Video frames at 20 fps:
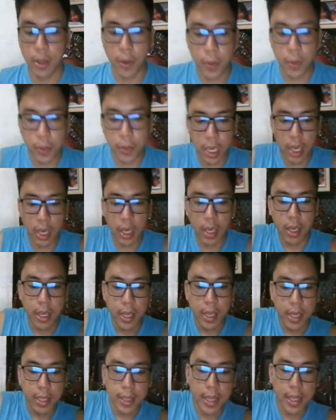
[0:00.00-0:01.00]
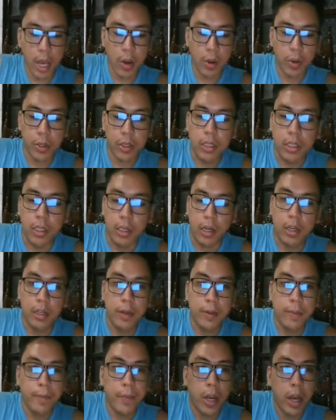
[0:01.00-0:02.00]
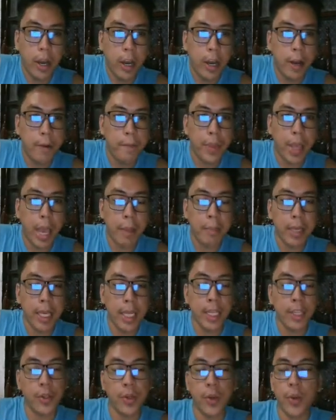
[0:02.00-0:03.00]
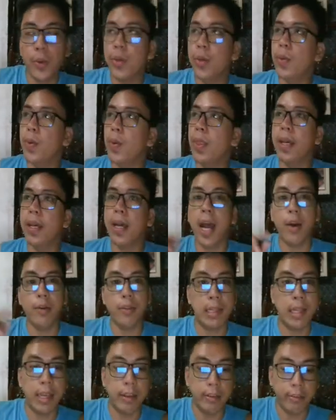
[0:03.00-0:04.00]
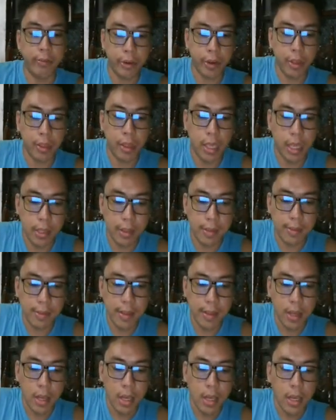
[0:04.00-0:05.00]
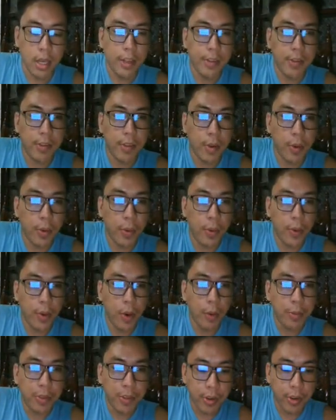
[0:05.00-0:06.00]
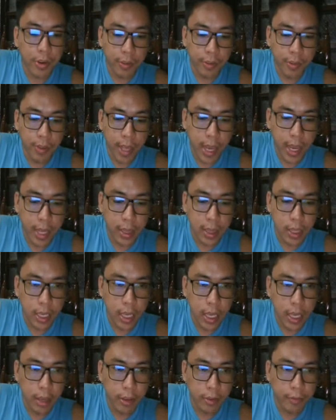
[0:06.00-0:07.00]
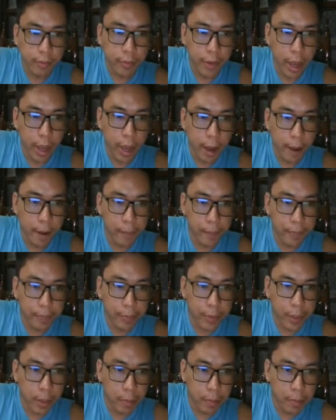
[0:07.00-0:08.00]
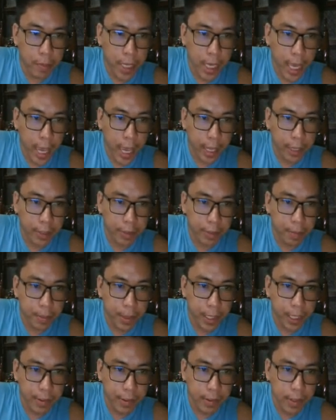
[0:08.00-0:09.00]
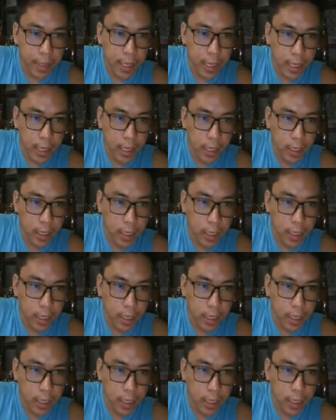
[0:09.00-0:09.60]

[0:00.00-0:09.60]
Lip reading: Okay, now I'm gonna show you the outline for this. So observe that if bx plus c,